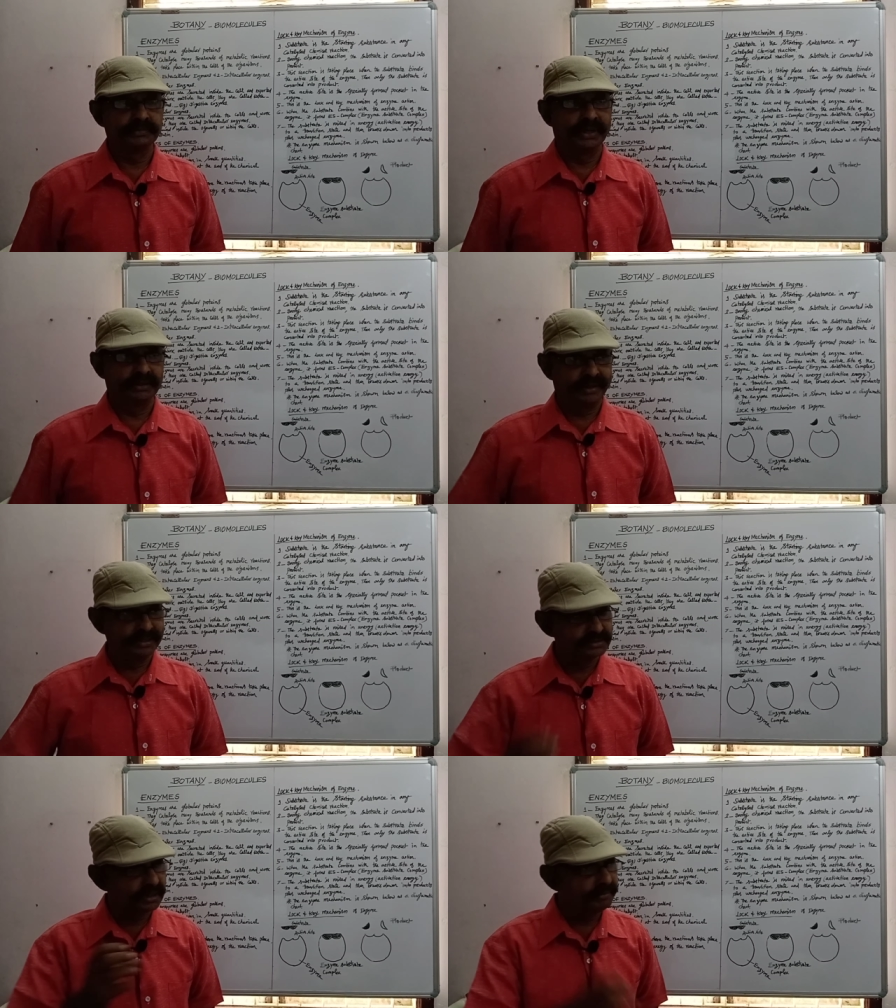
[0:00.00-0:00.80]
In the
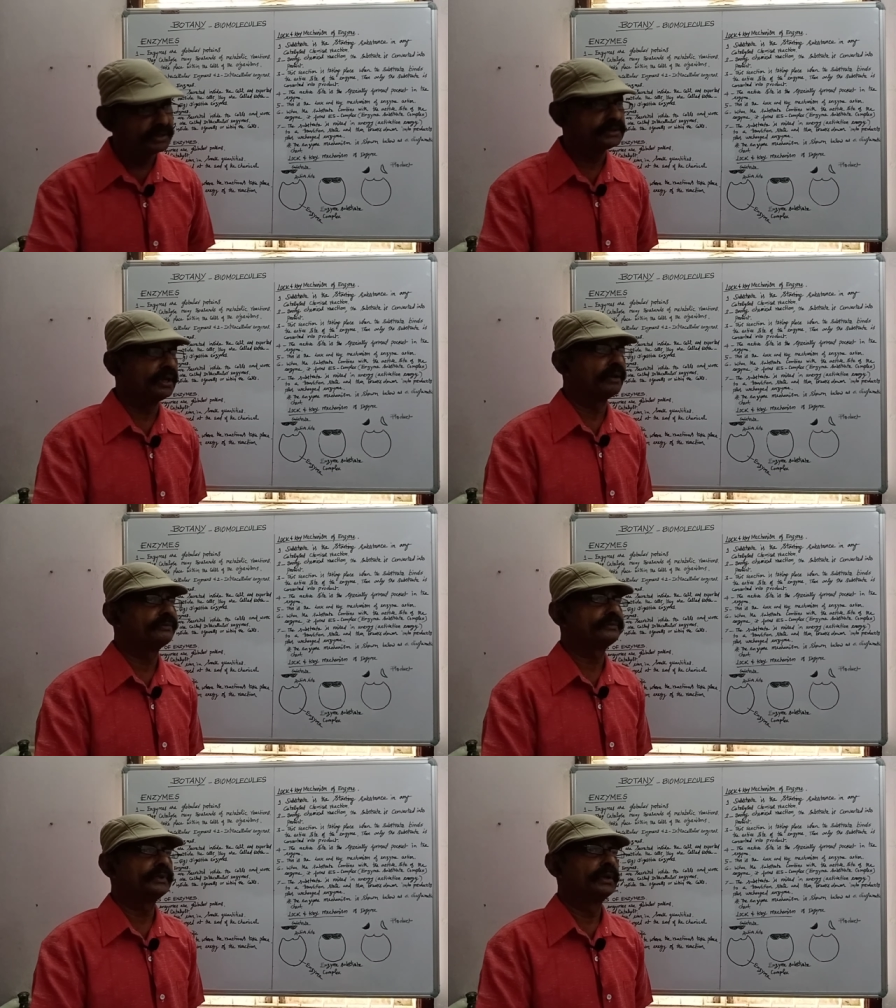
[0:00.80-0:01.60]
enzyme itself,
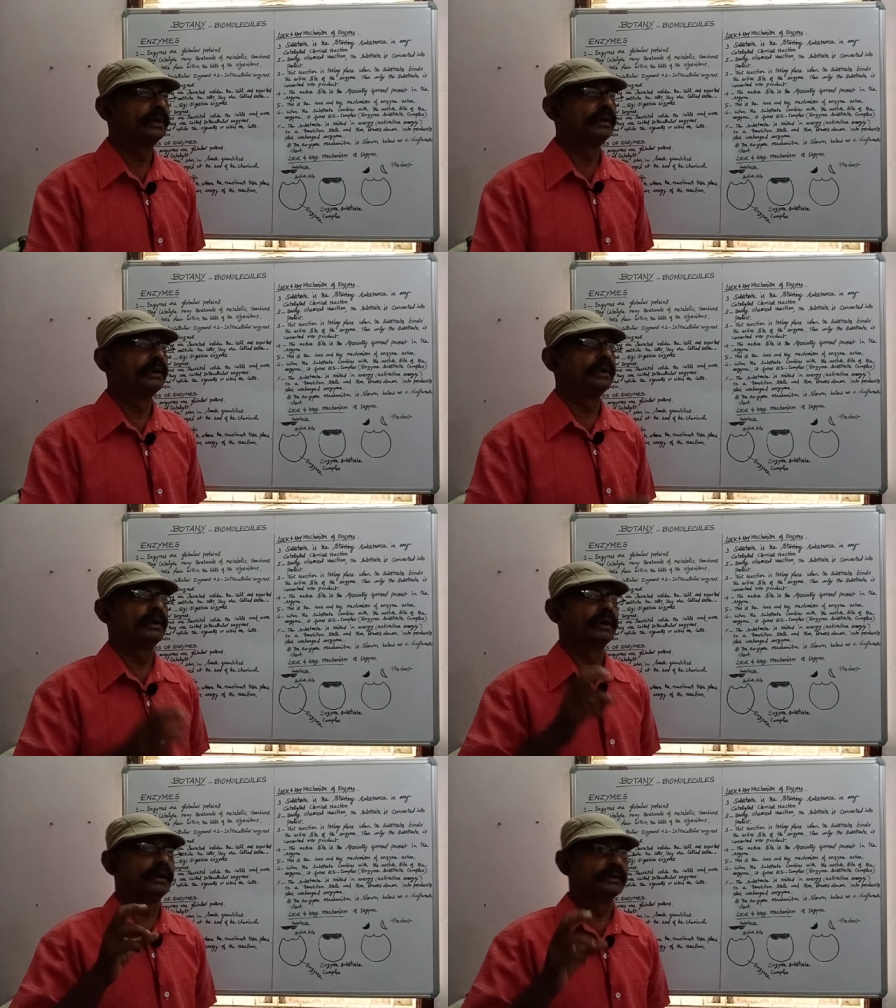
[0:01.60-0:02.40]

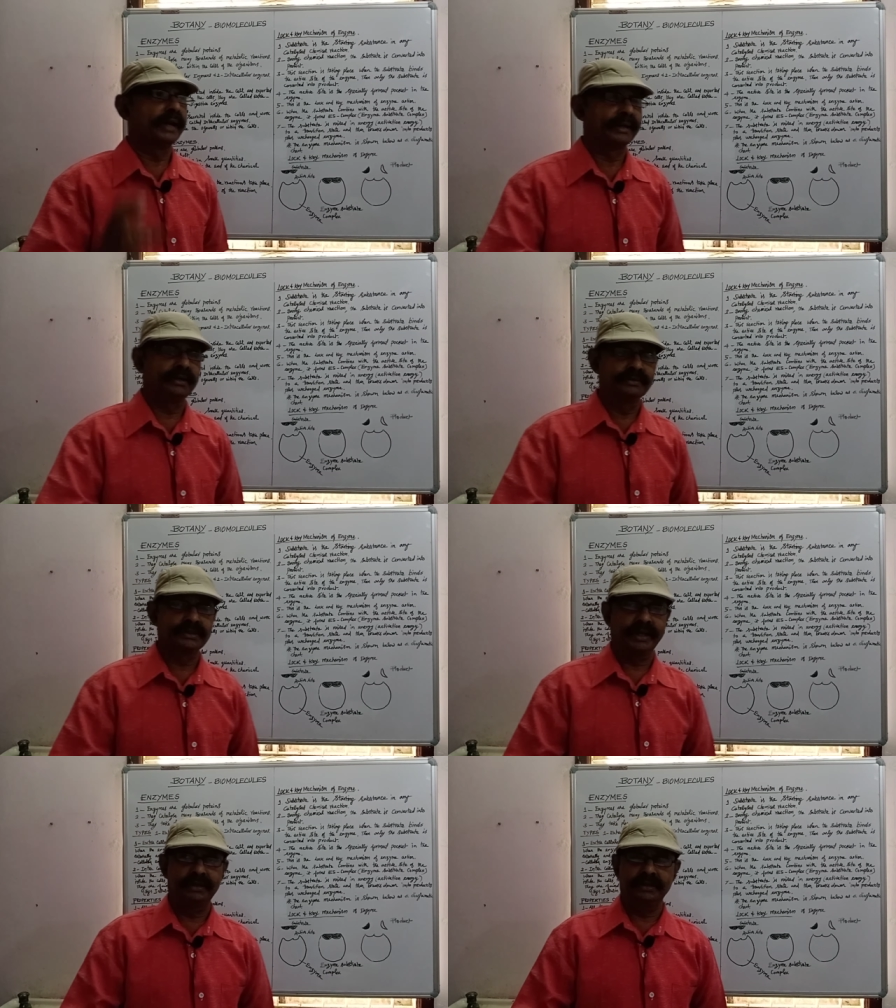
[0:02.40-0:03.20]
the active
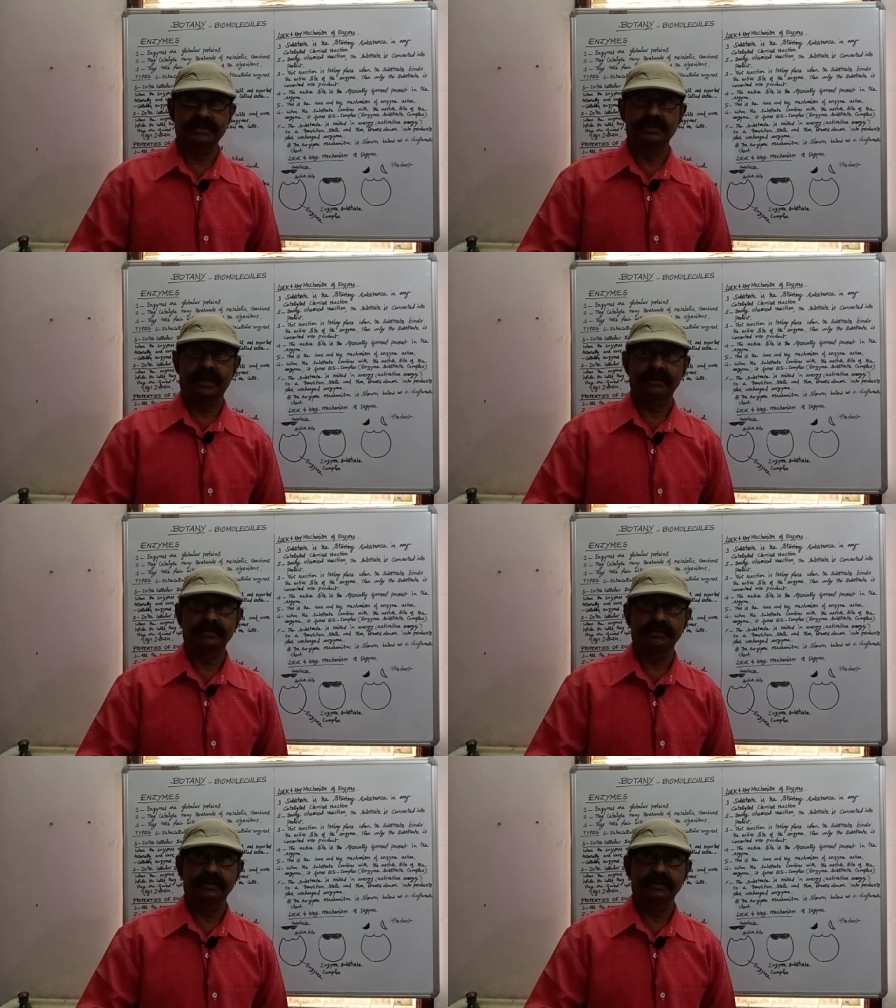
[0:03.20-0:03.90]
site is there.